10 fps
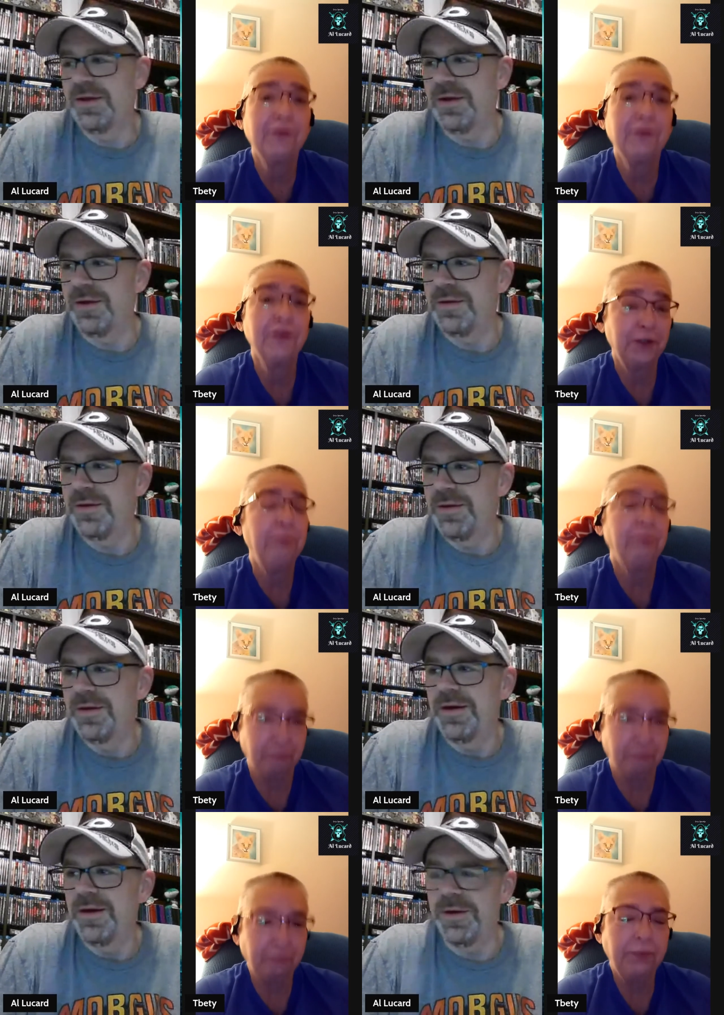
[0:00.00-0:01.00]
Speaker 1: good.
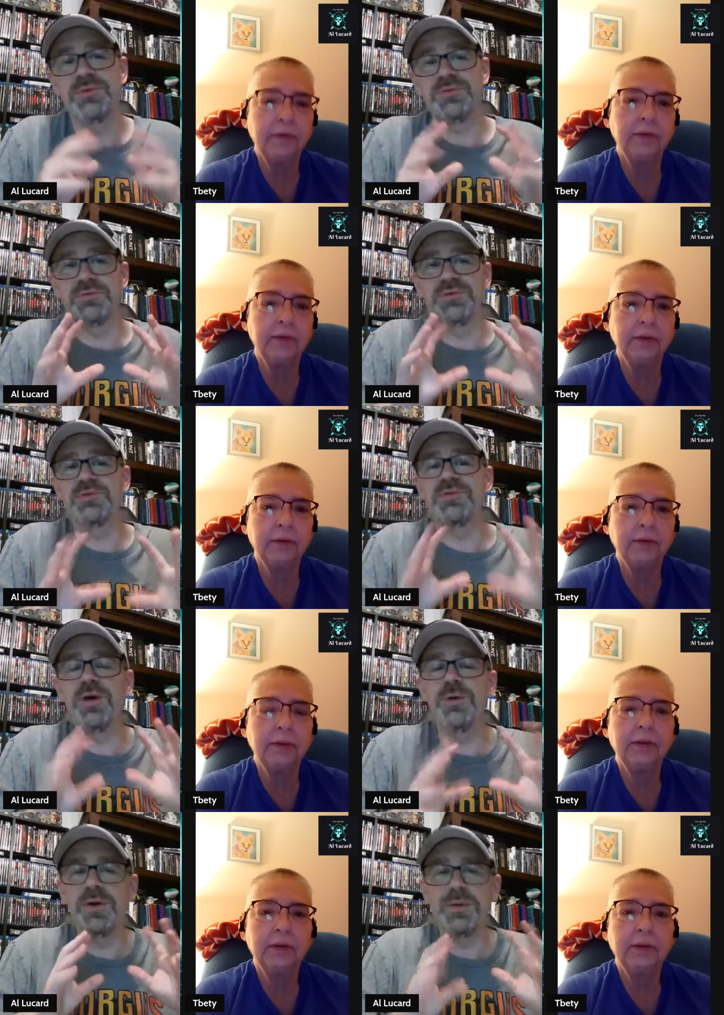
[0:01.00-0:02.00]
Uh, just just
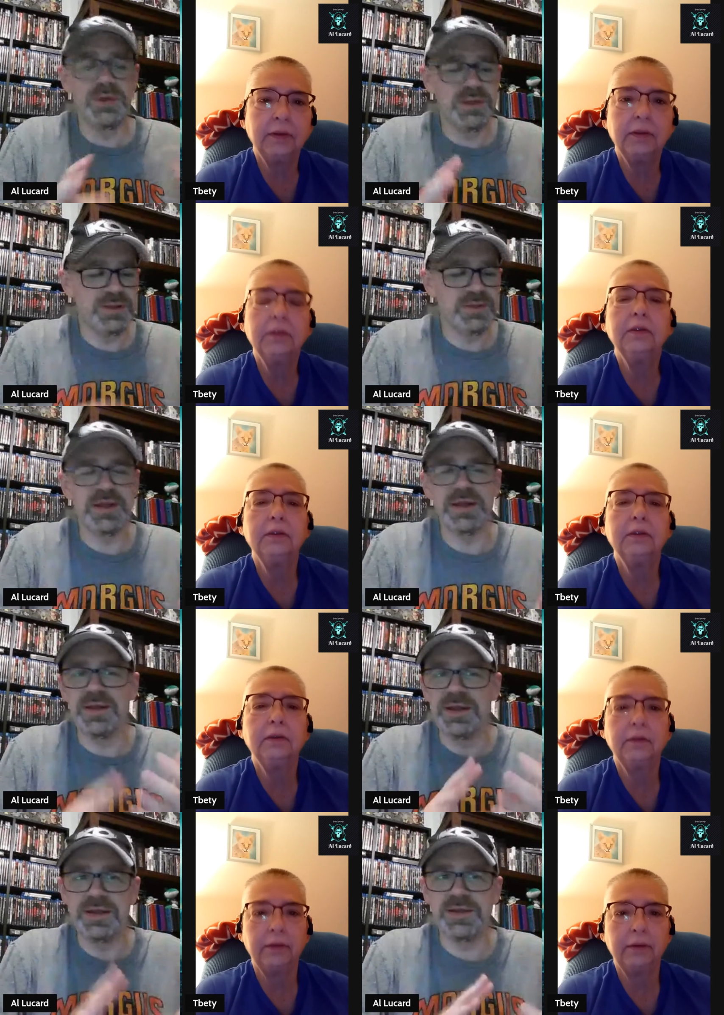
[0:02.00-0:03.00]
know going in that it,
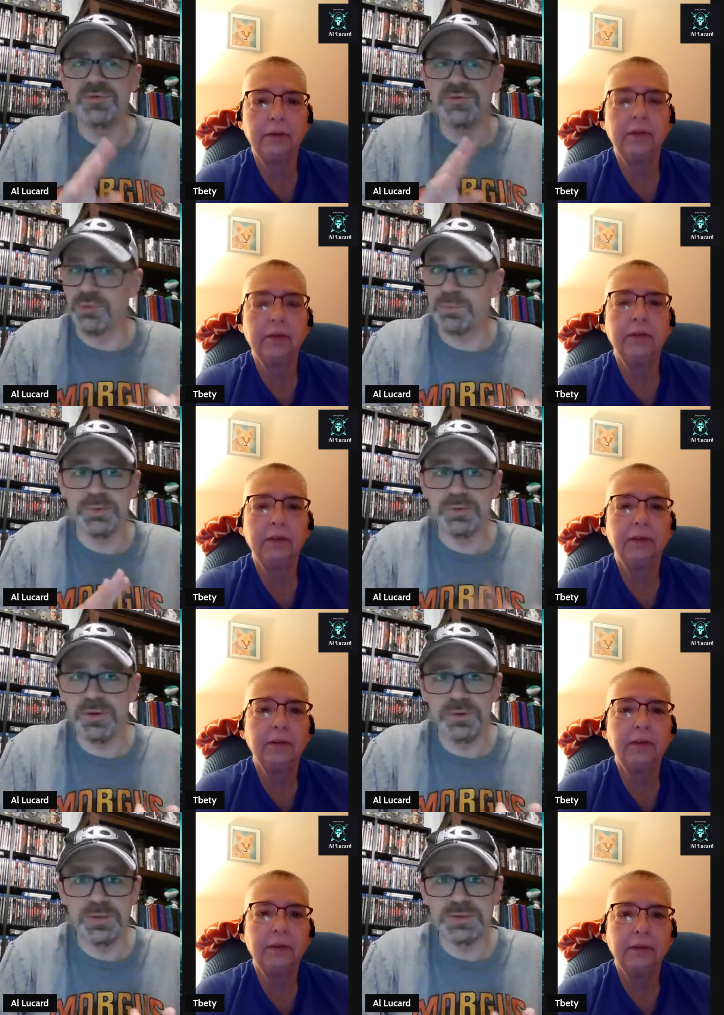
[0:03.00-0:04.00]
it is super
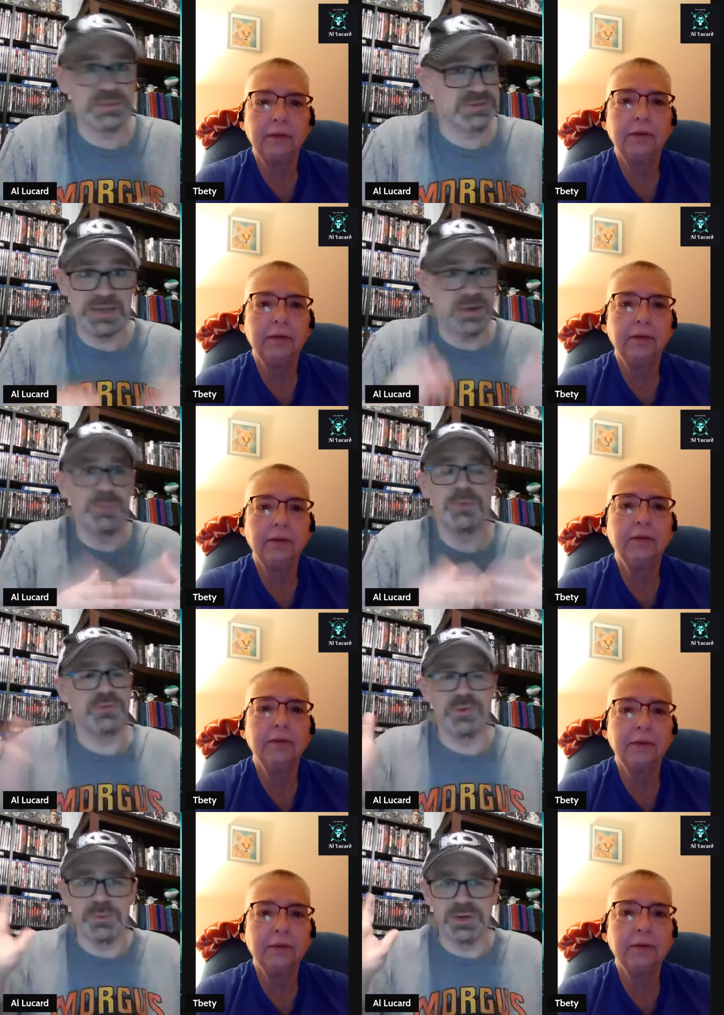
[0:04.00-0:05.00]
low budget. It's like almost
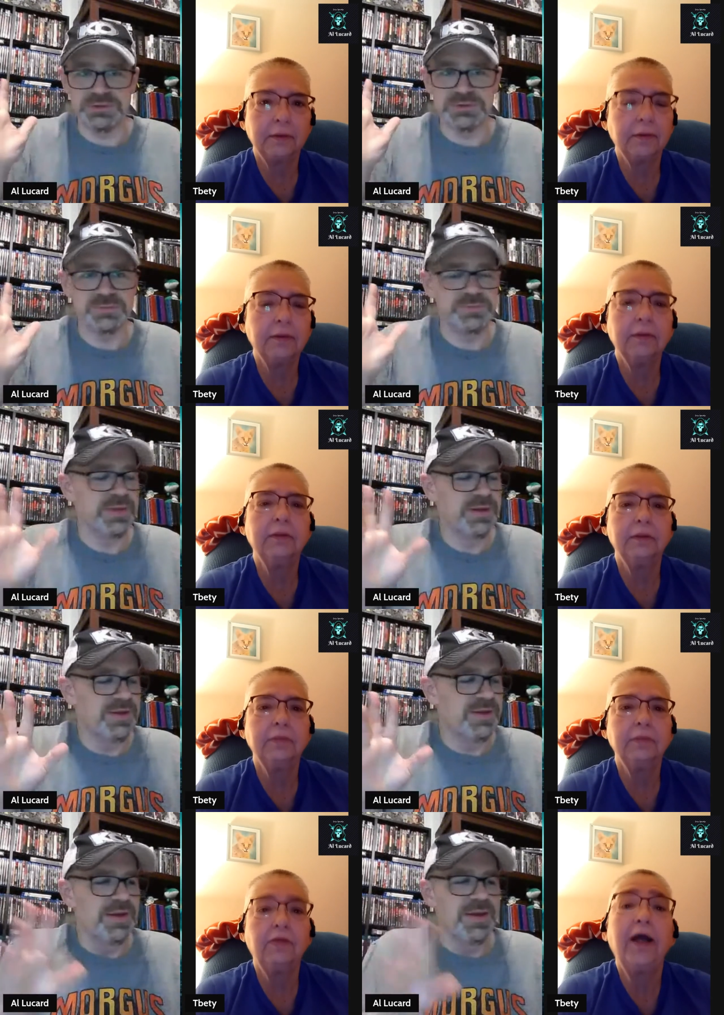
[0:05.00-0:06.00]
no budget.
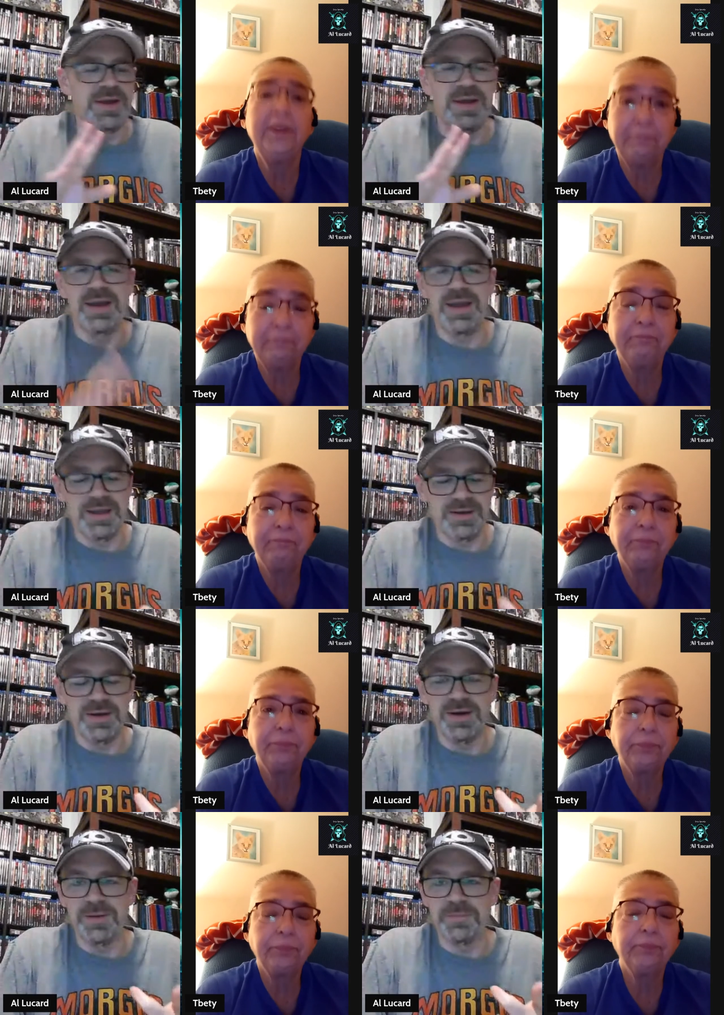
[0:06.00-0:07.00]
Right. And
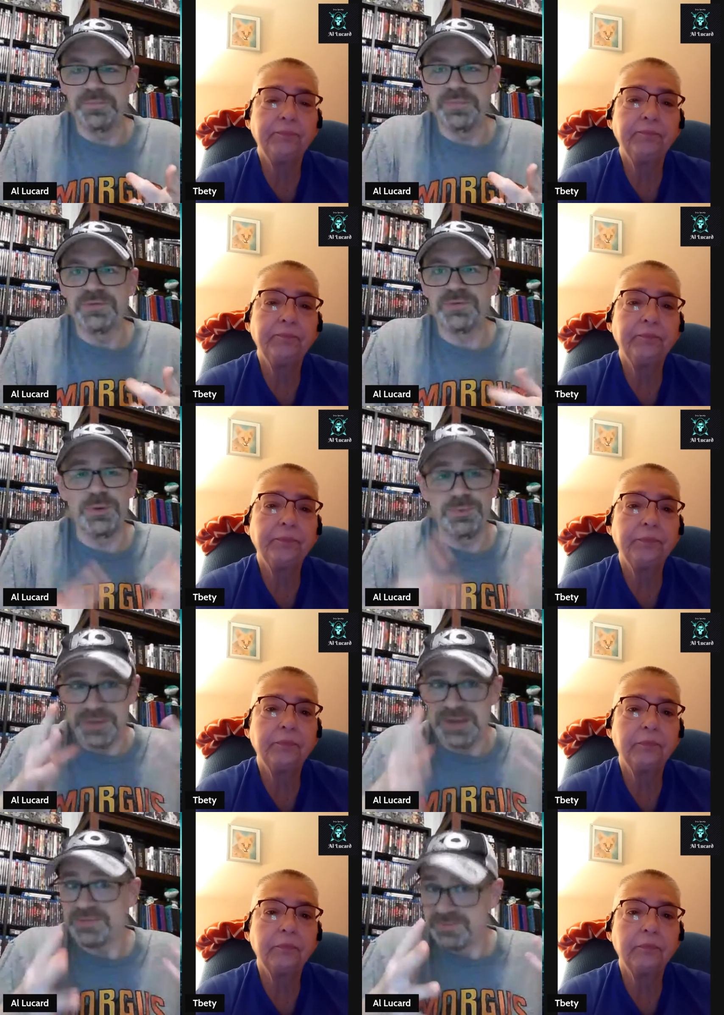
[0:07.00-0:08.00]
um, so
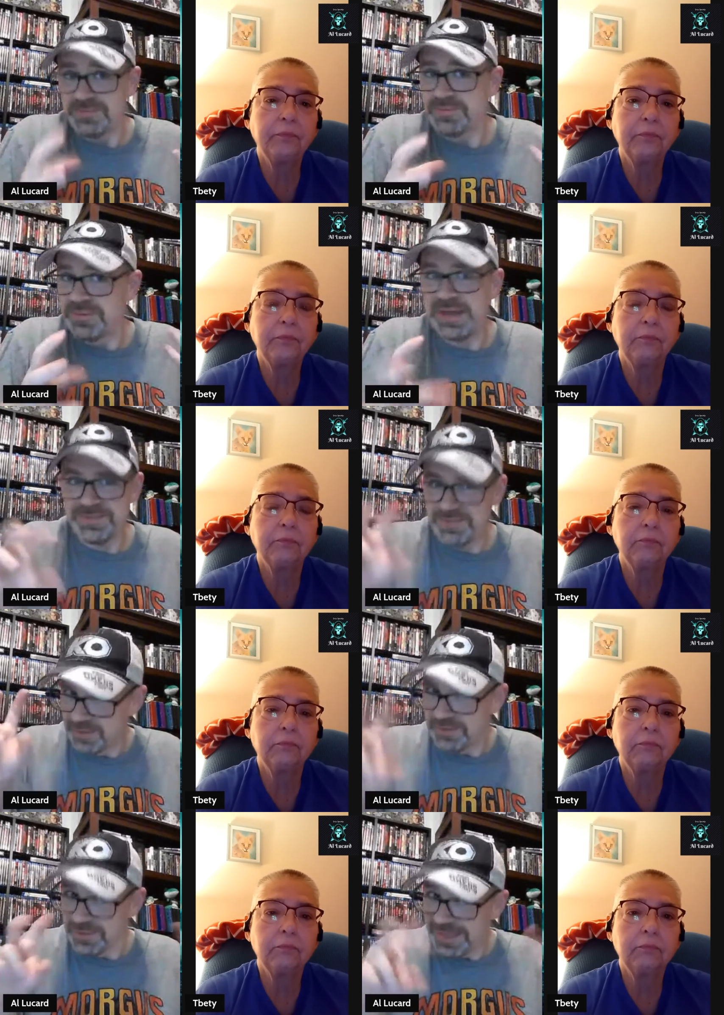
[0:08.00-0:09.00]
that's that's the
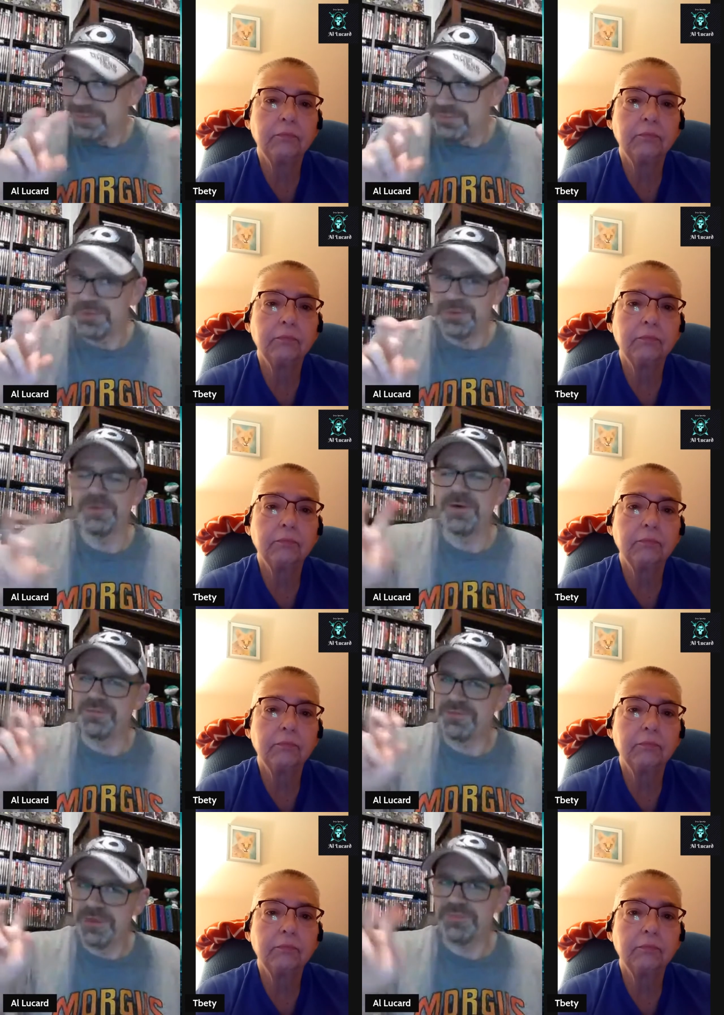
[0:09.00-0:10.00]
level you, of
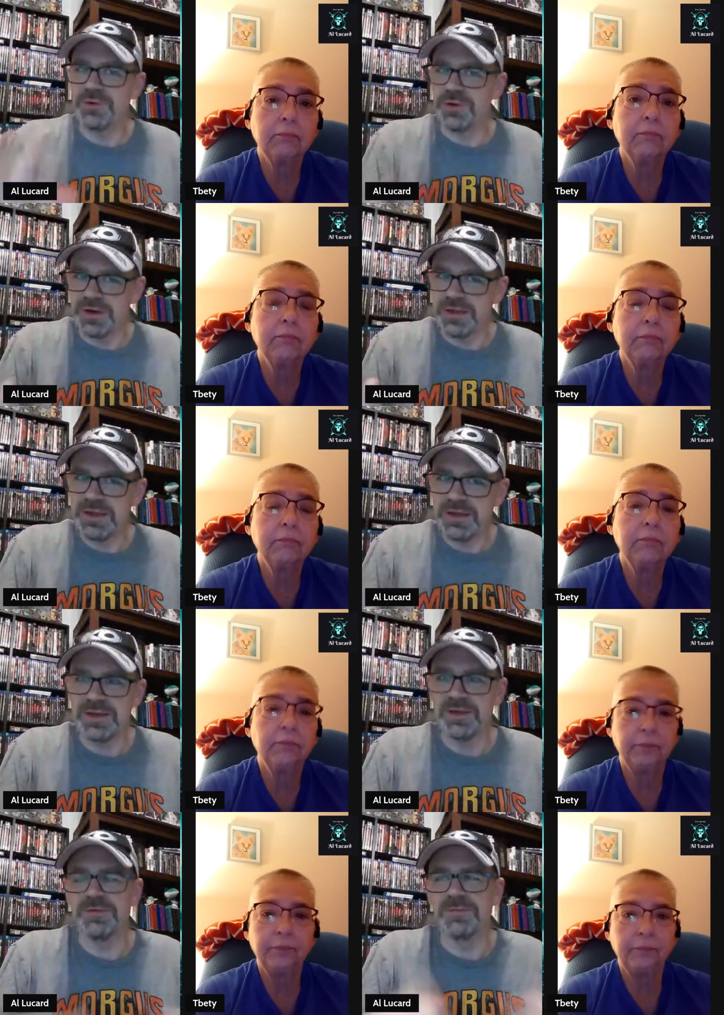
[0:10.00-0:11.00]
stuff you're gonna get
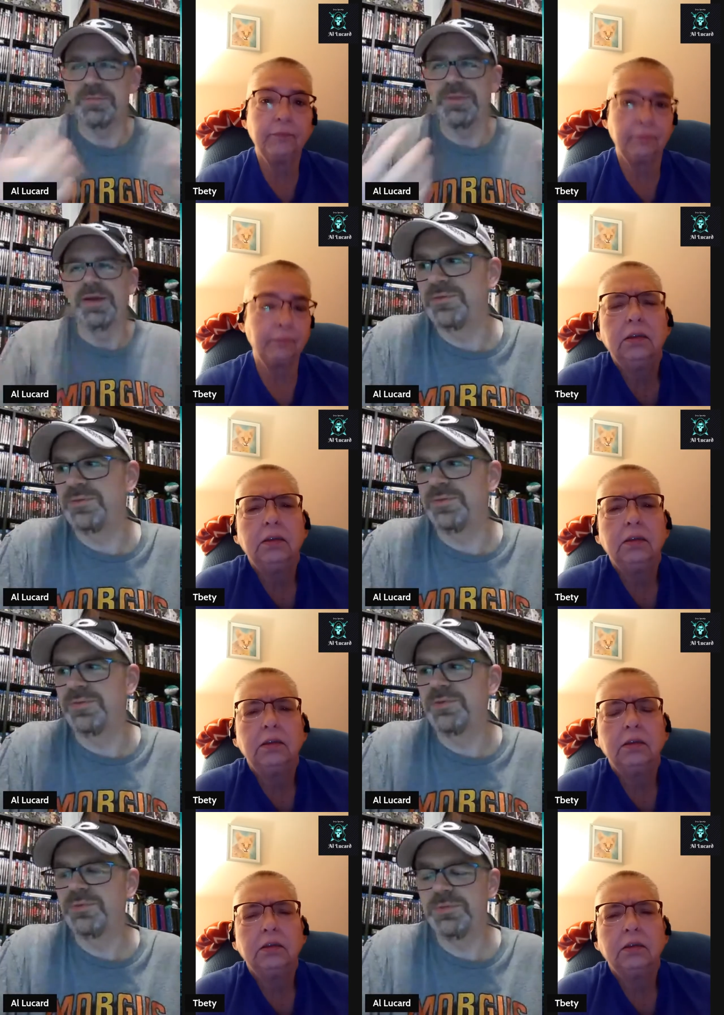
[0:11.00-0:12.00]
here. This, this was